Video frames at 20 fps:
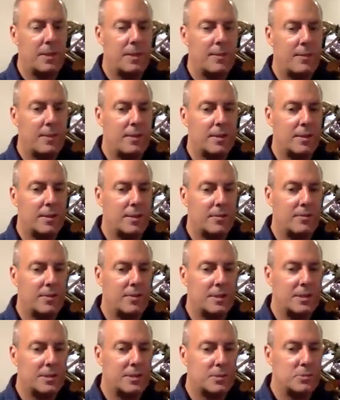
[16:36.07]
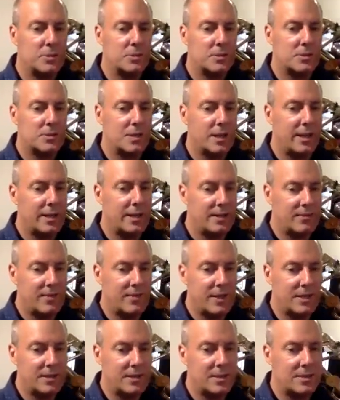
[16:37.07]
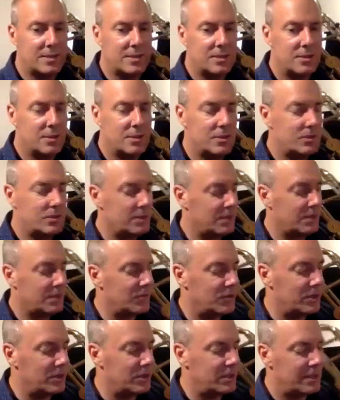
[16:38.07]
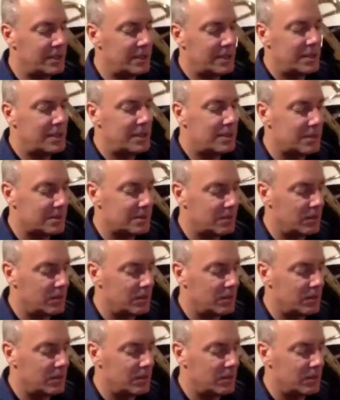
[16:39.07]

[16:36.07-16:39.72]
And you get a very smooth slide. If that doesn't do the trick for you, then you need to